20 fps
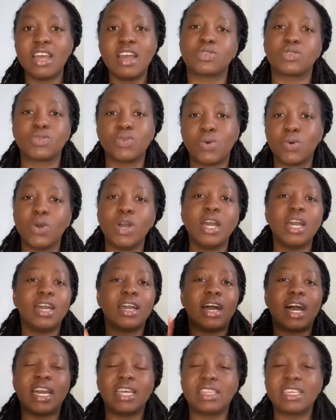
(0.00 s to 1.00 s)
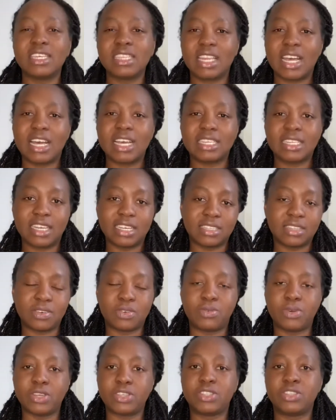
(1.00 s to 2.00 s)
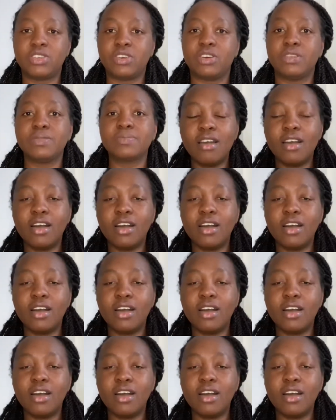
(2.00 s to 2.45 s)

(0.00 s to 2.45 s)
So I think that answers the question.